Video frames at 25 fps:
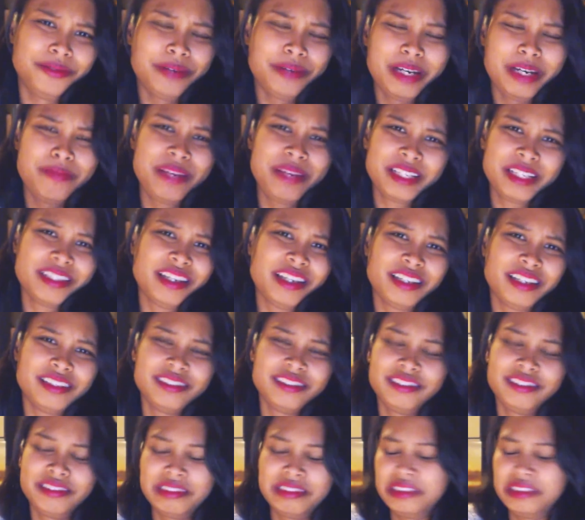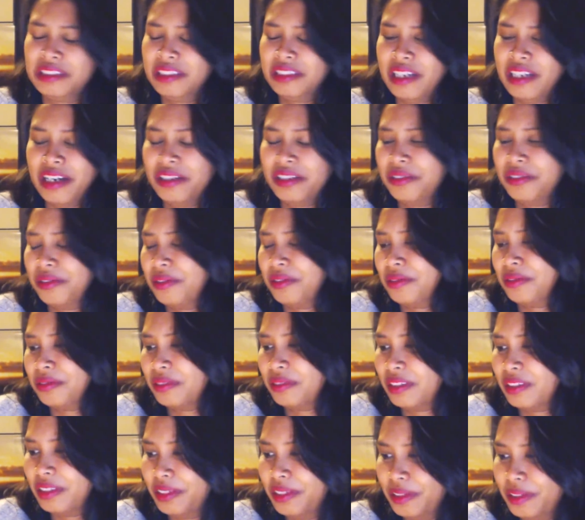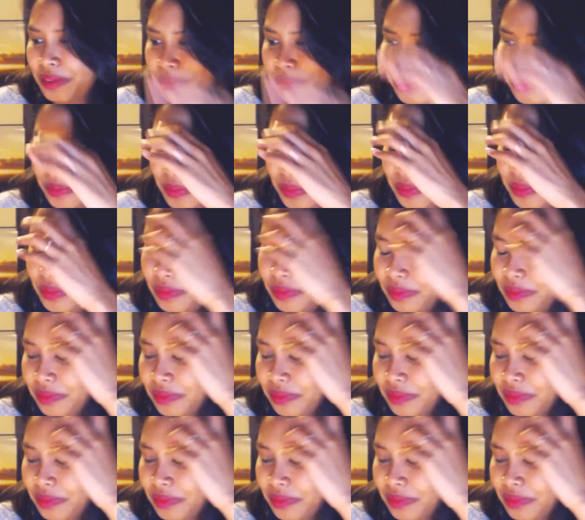Do I make sense? I don't know.